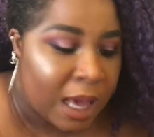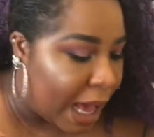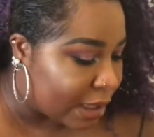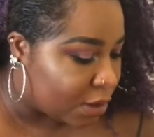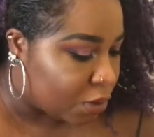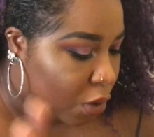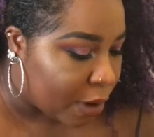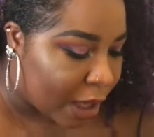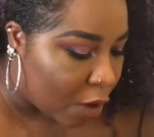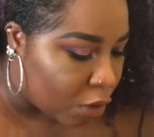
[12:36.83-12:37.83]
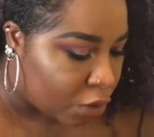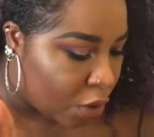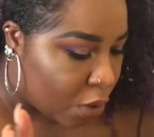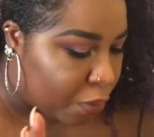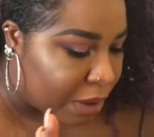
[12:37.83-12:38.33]
As in, okay,
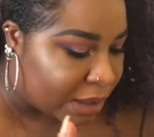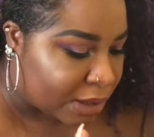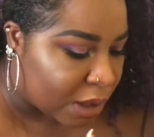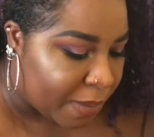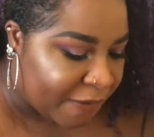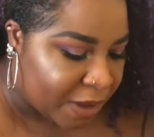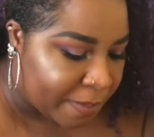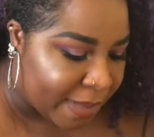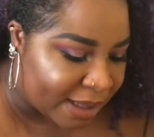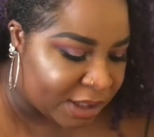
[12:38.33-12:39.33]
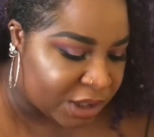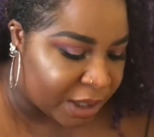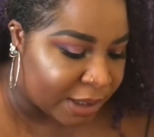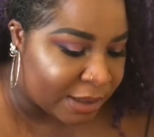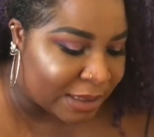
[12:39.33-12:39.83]
although with some of the matte
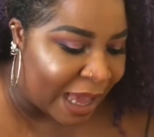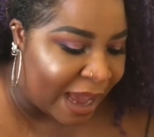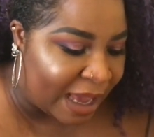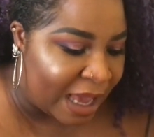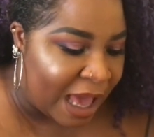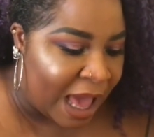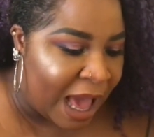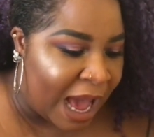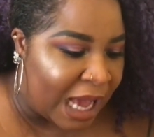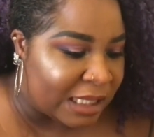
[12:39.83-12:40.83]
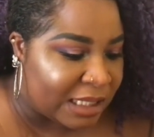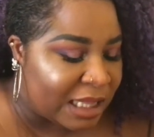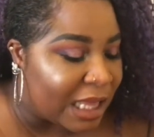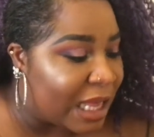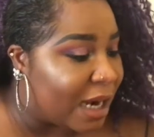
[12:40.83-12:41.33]
shades, like, I see
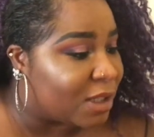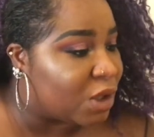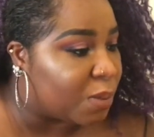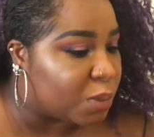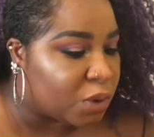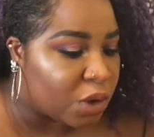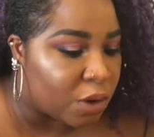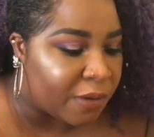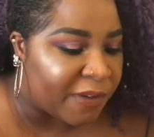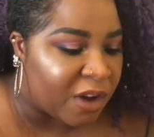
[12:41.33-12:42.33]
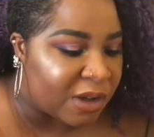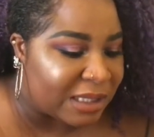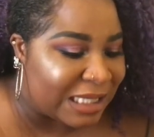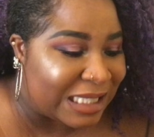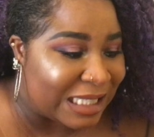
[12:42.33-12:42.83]
that there are some sort of
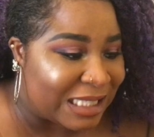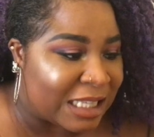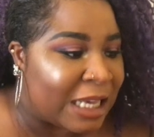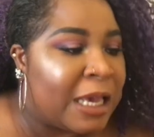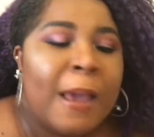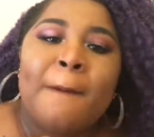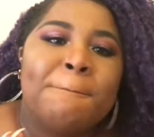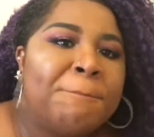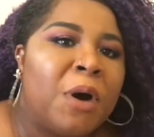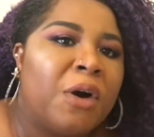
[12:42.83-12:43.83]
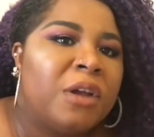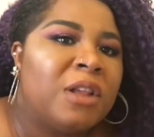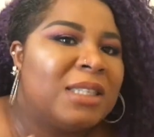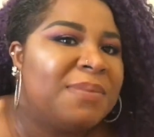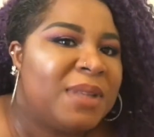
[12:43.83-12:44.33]
inconsistency, but it
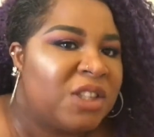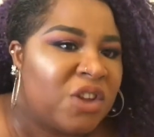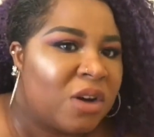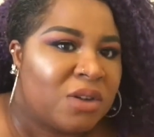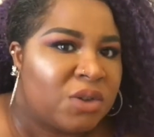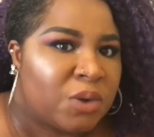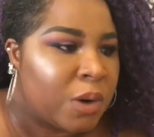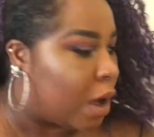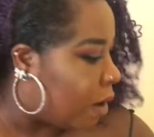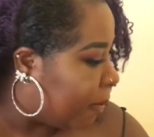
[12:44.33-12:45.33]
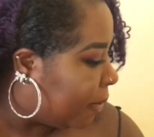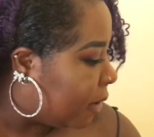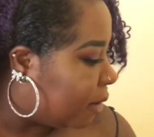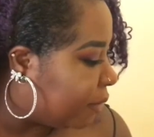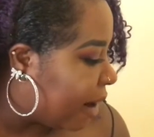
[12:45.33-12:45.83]
doesn't mean it's not going to show up,
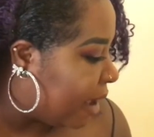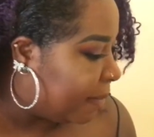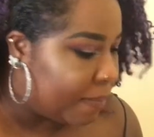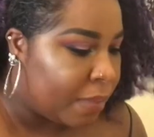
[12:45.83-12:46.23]
right?